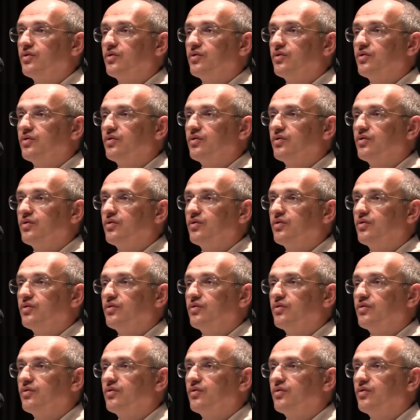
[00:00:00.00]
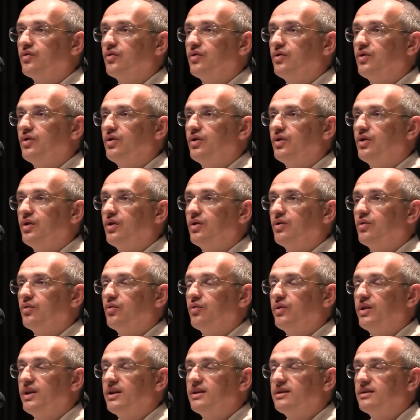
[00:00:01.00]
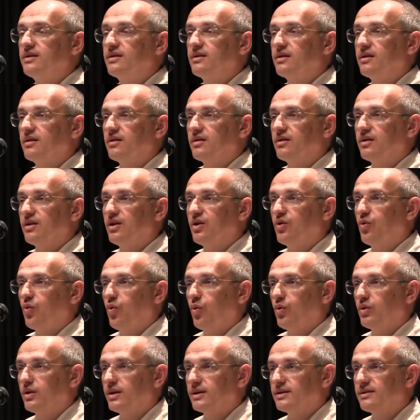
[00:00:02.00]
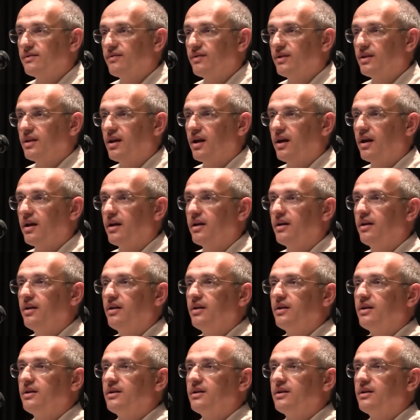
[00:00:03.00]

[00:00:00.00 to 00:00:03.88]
To be true, I cannot visualize